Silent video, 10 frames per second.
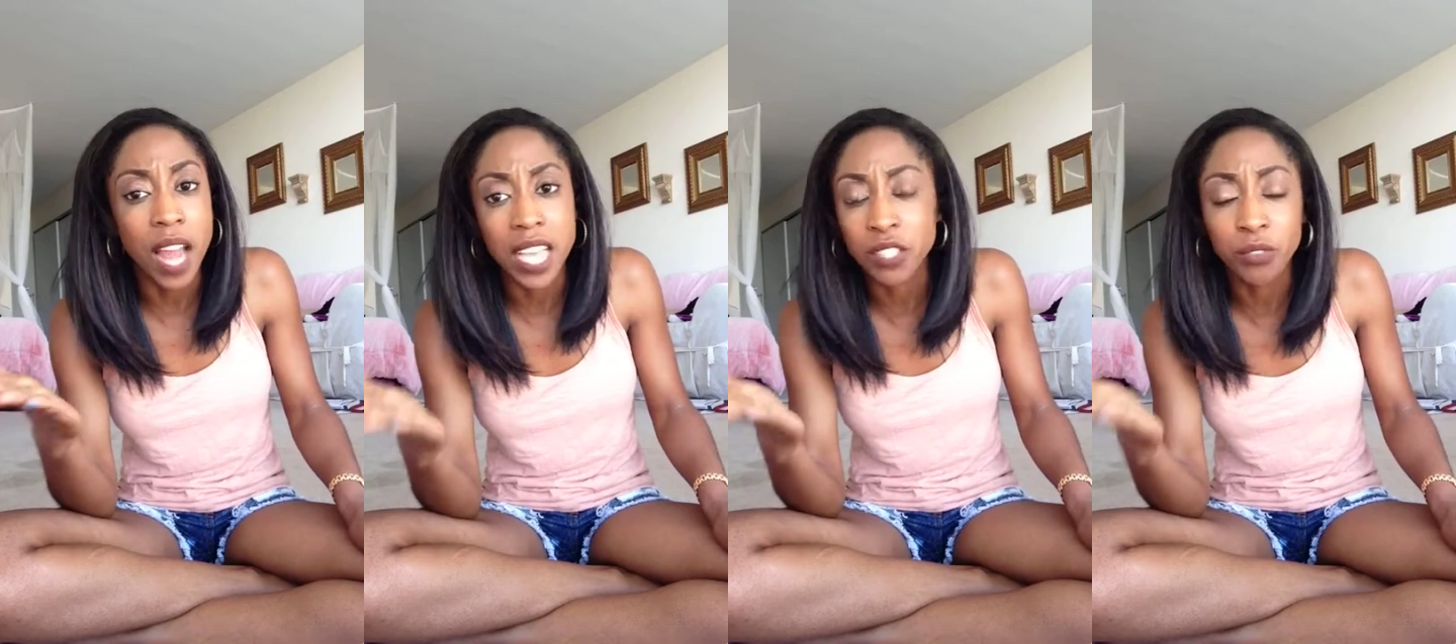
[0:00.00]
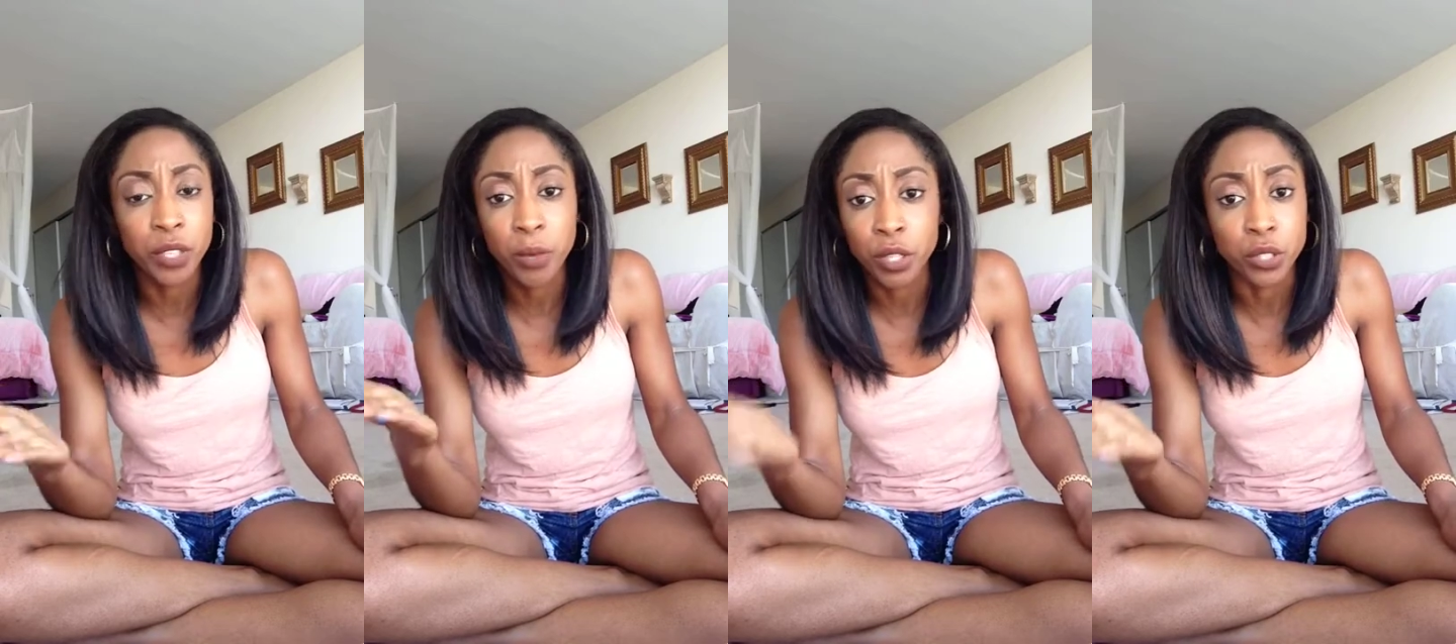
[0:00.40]
has a
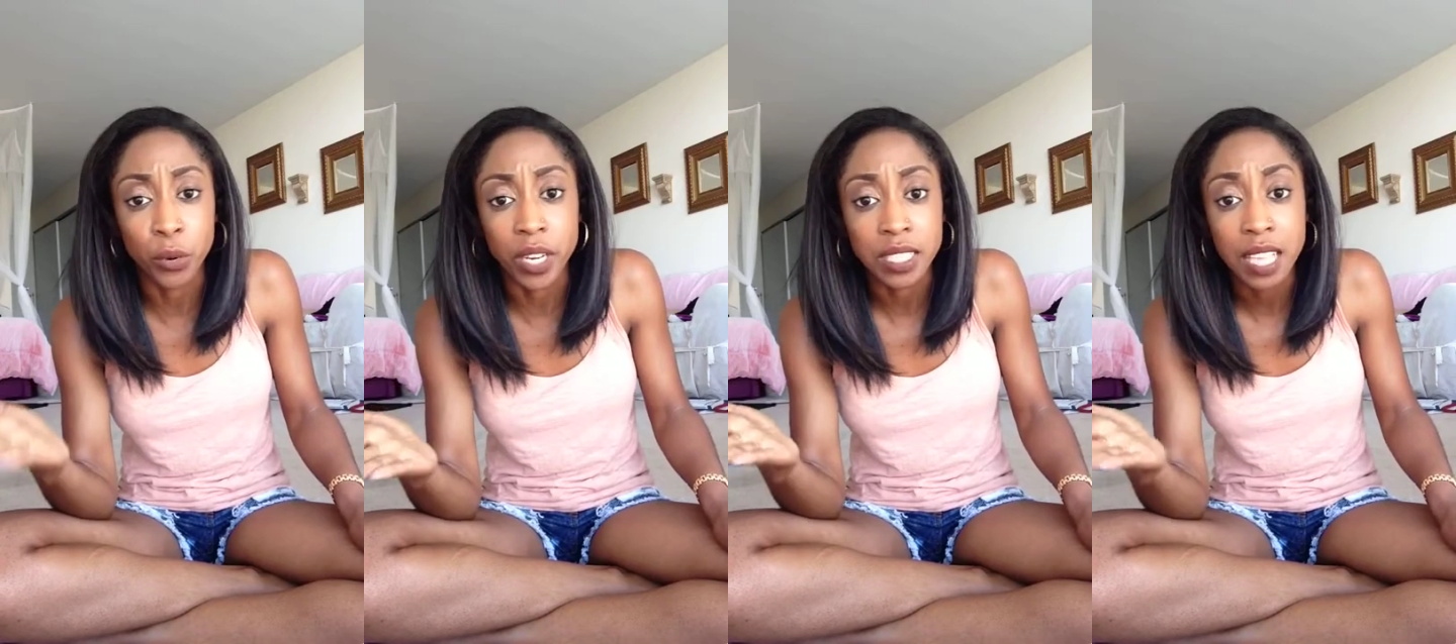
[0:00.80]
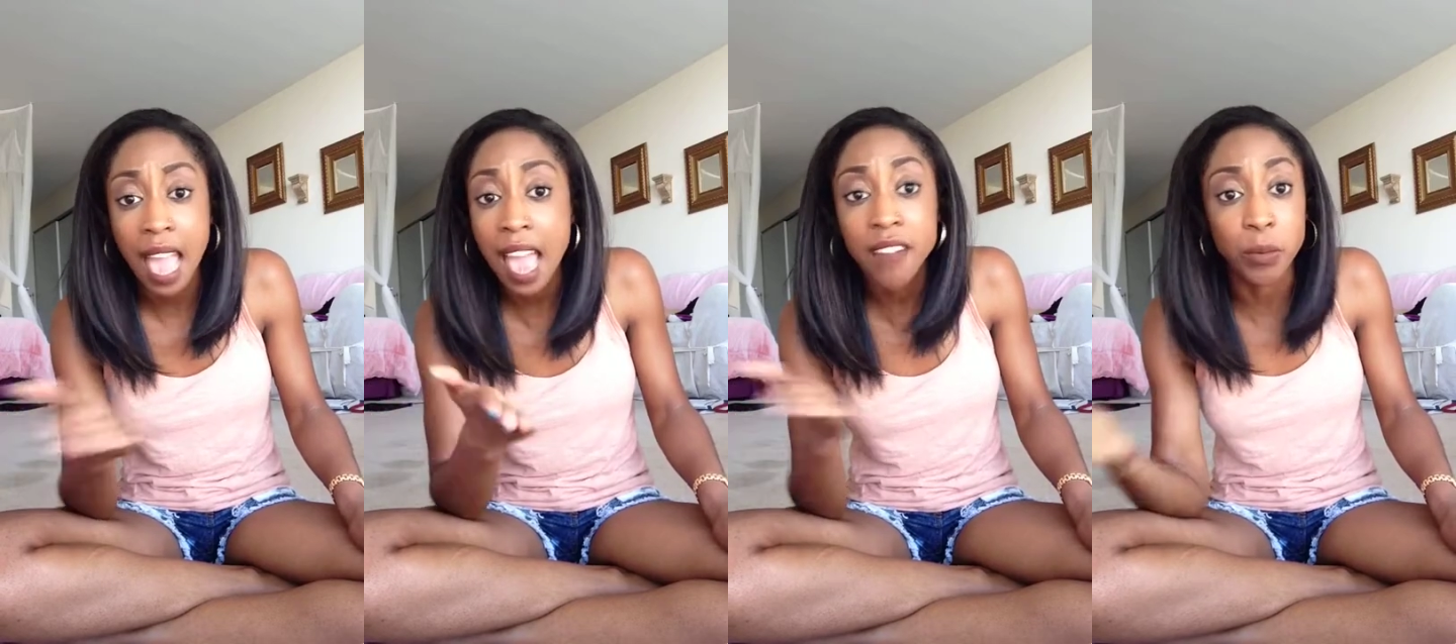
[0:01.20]
free will of choice.
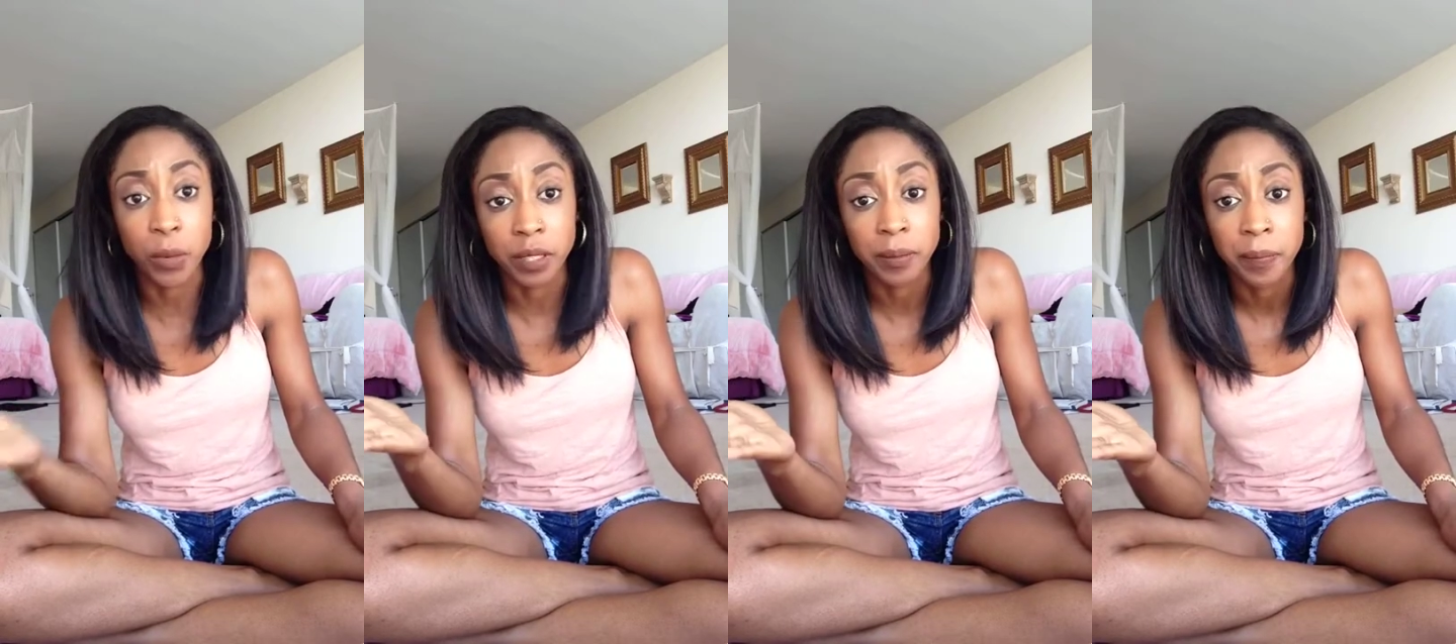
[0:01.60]
Everyone.